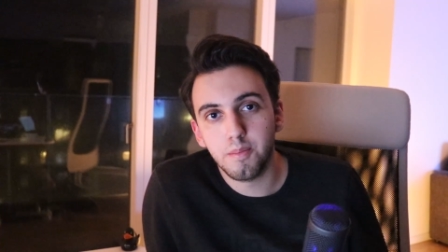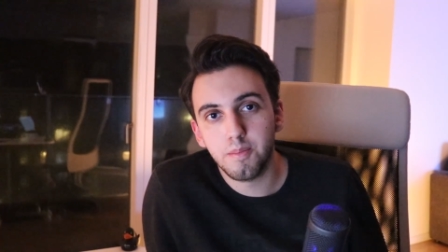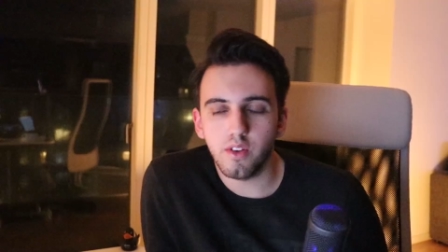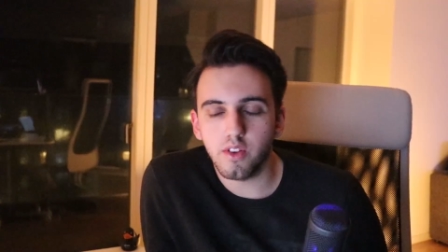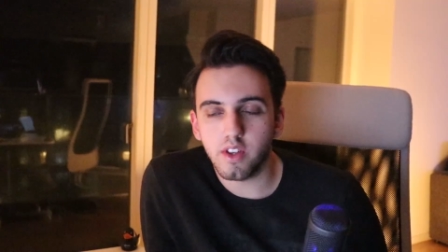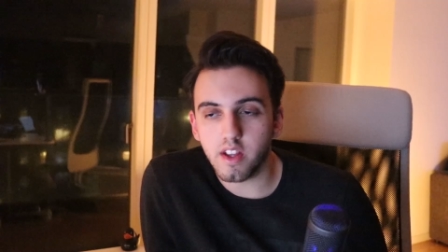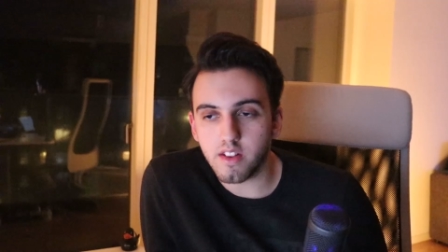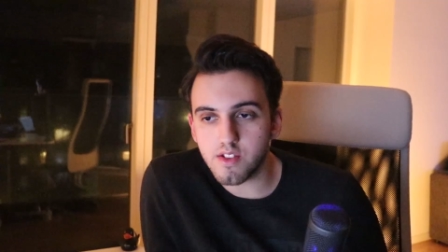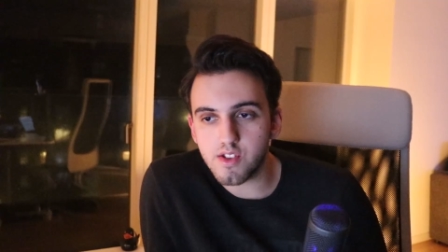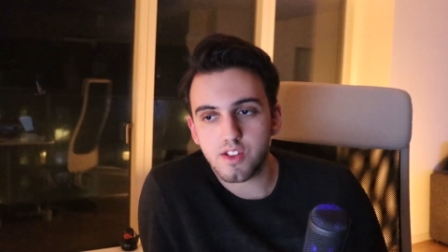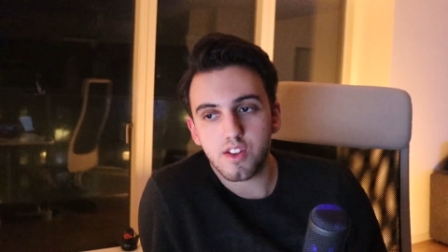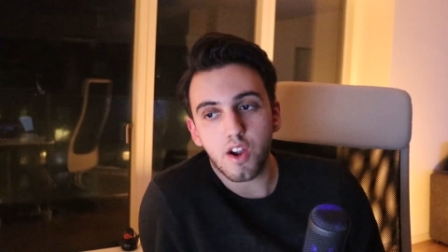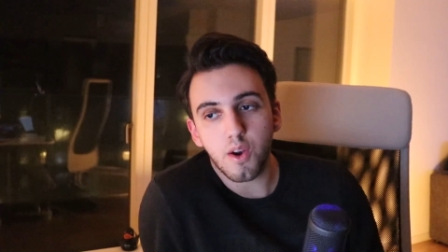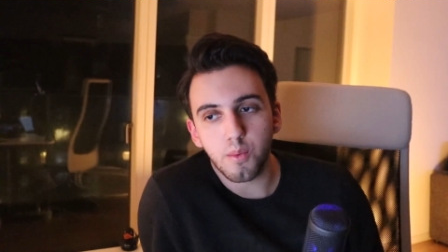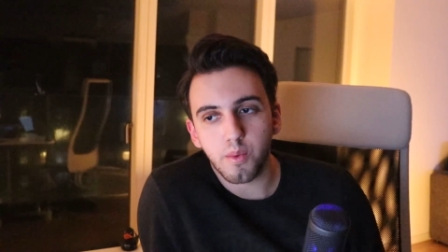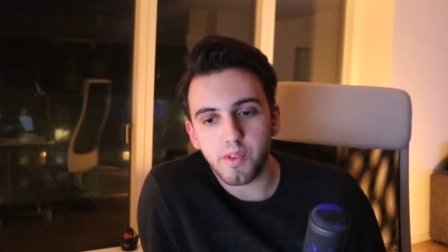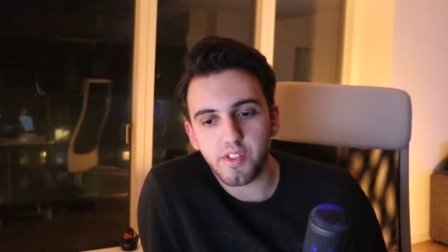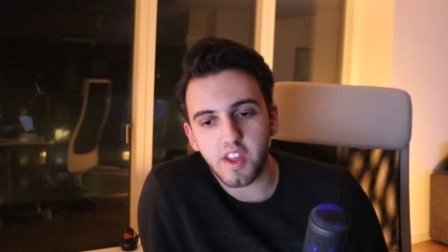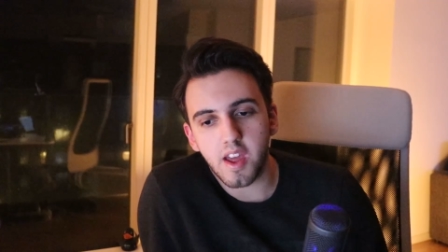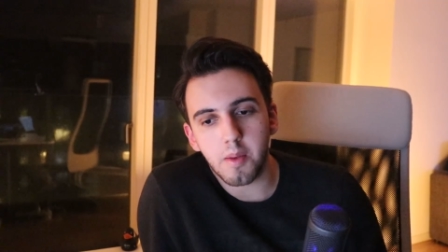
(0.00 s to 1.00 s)
When you get
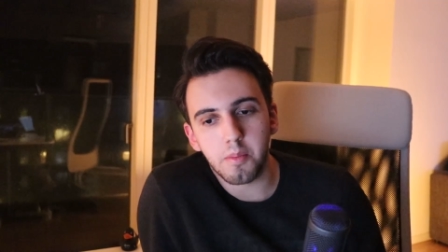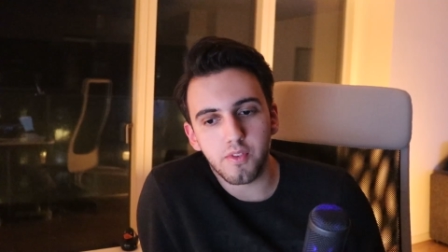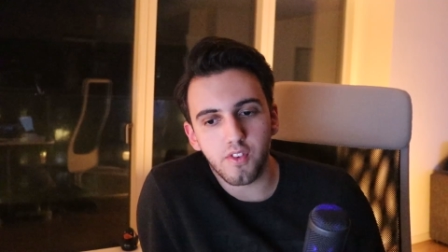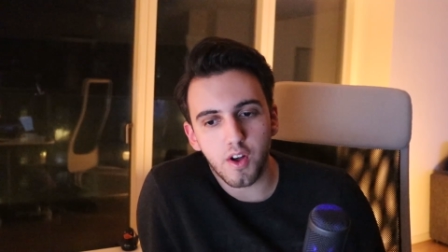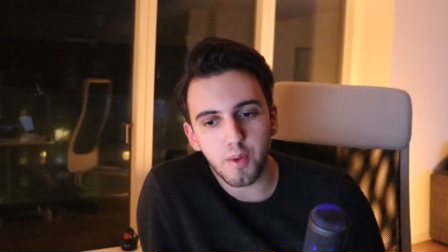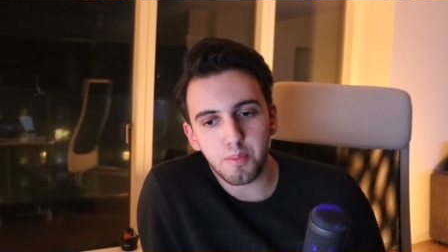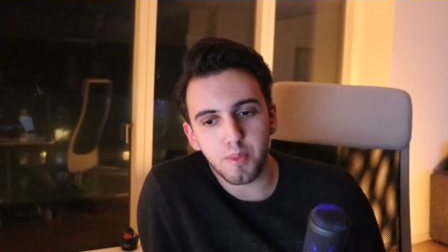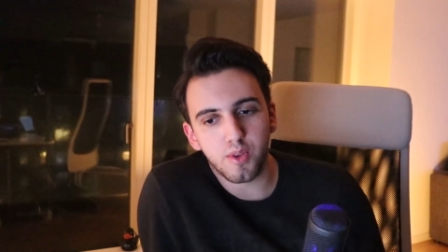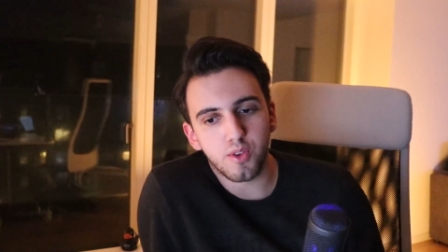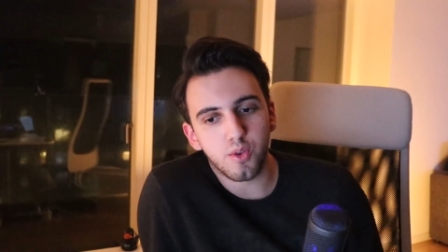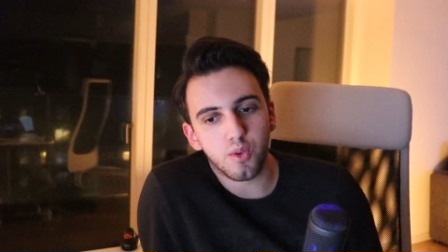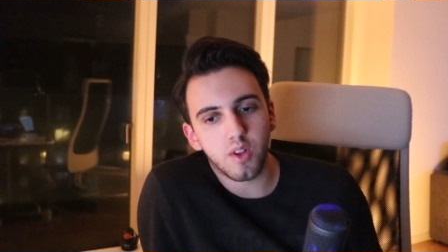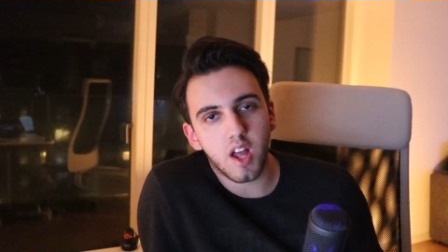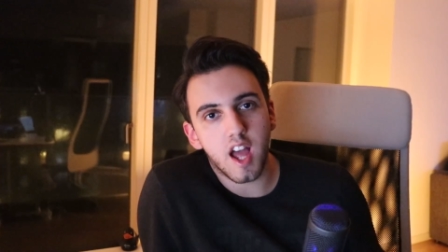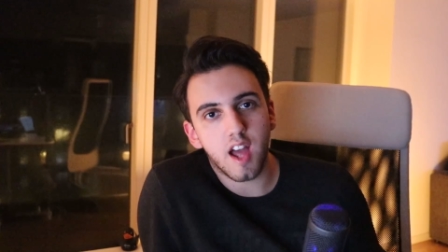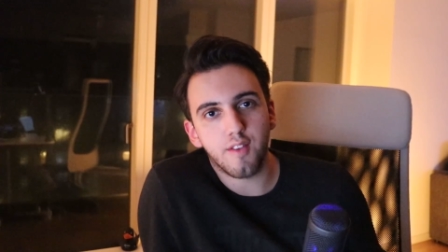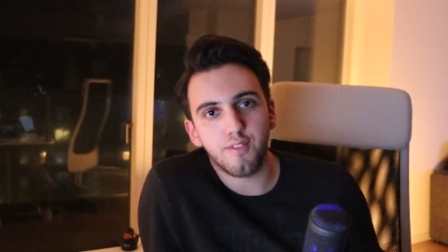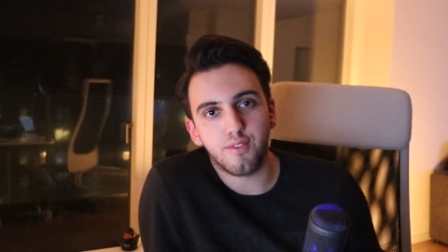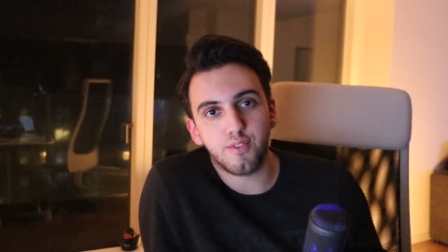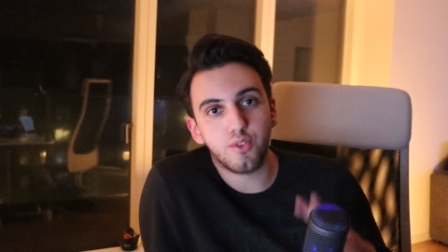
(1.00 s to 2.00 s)
started with game development, you'll
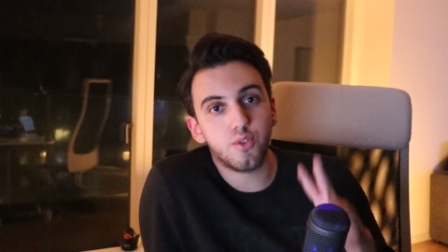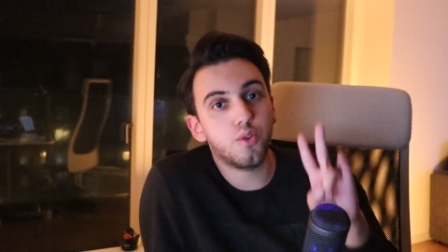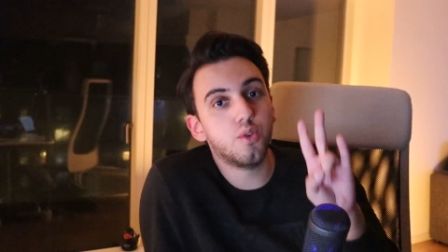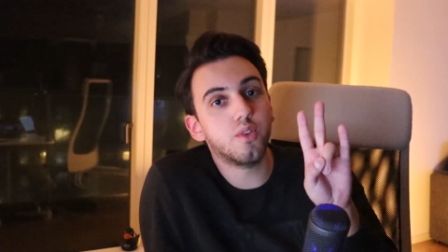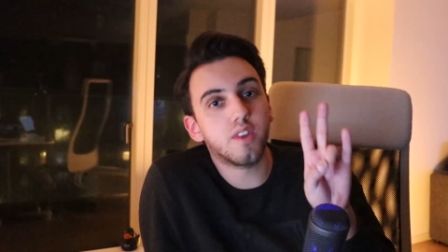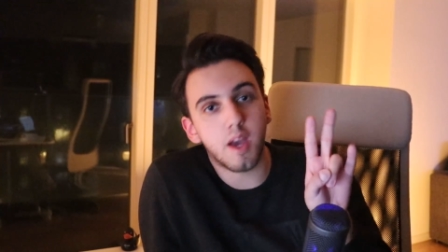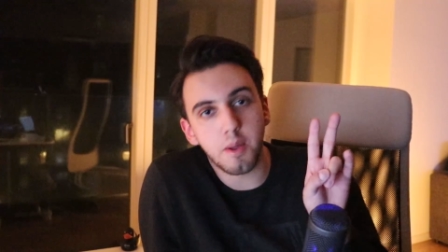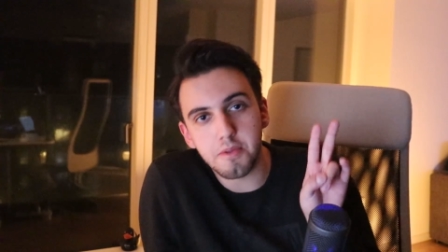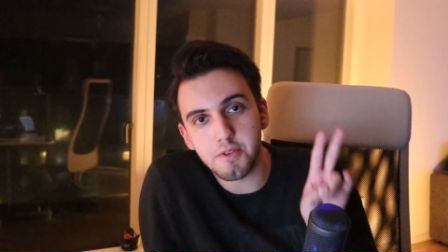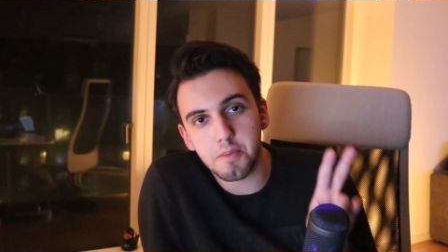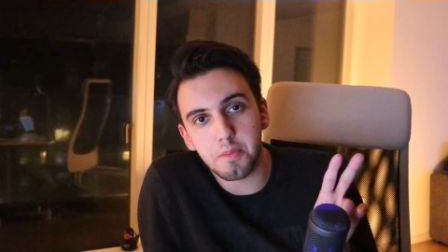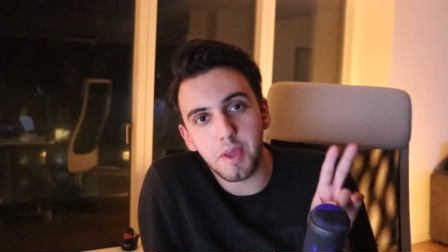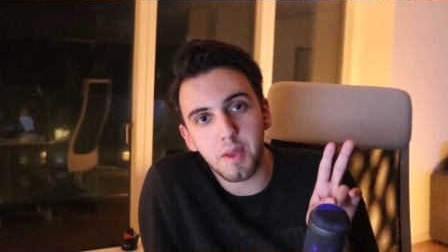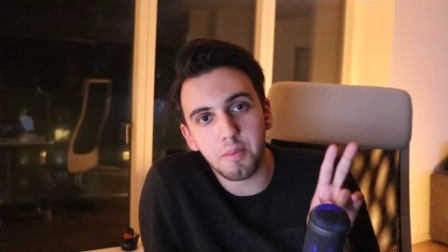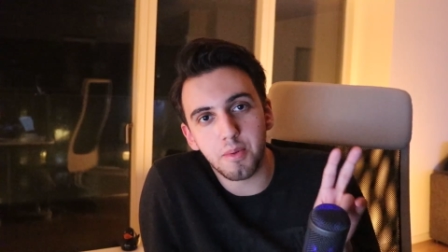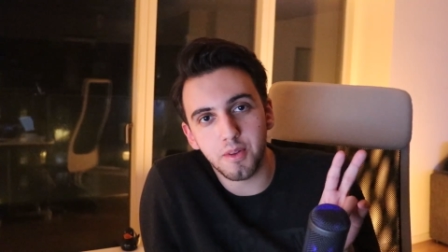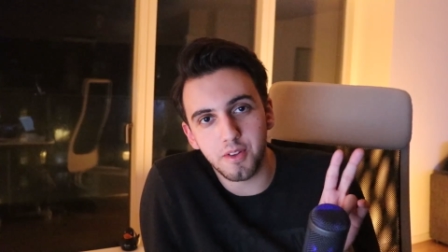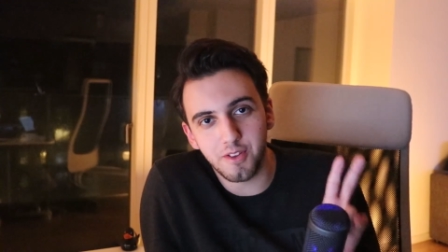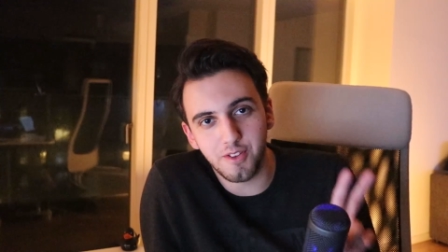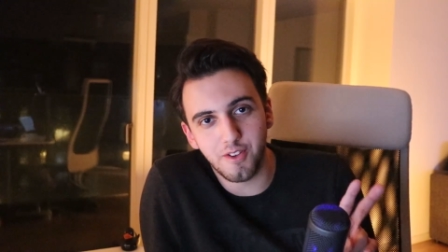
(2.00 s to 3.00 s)
have two types of
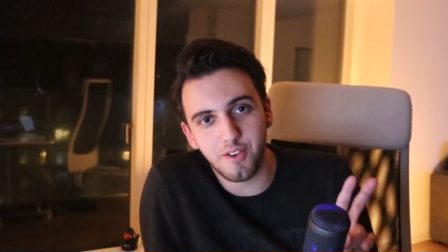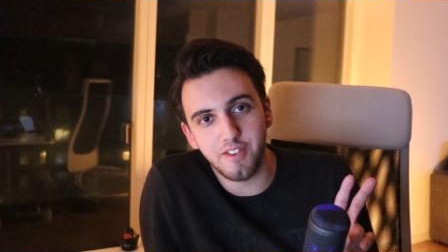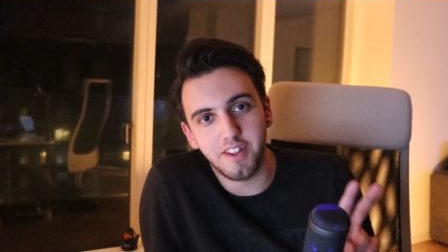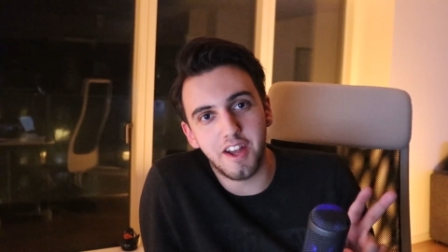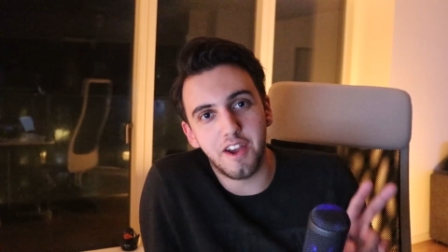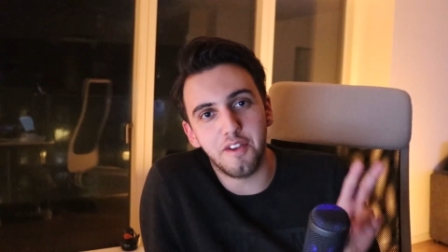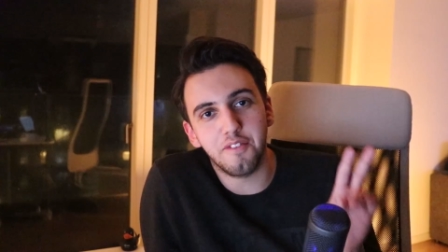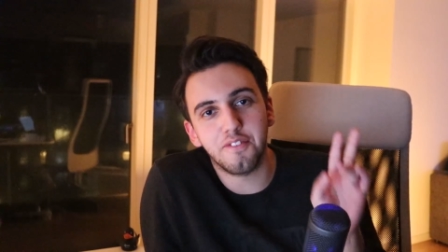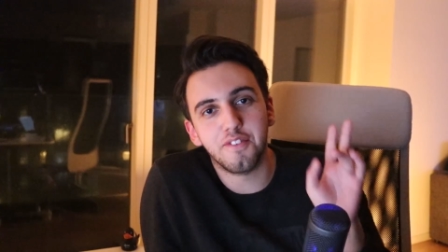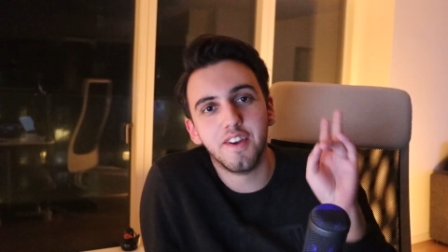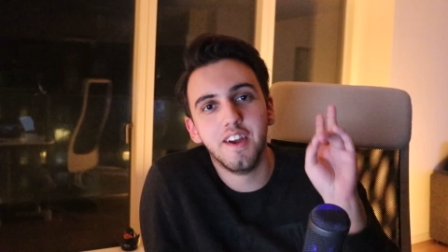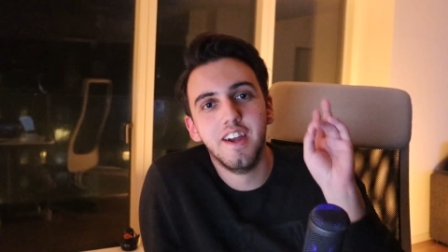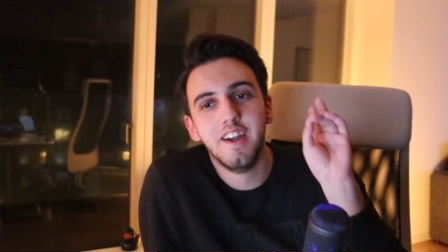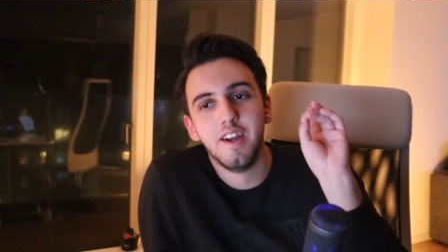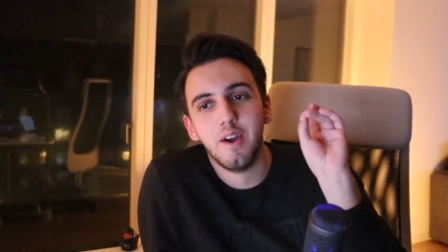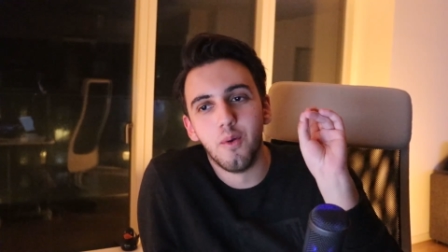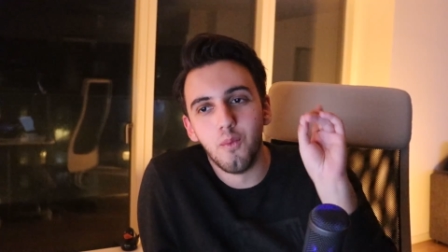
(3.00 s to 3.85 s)
people in your life.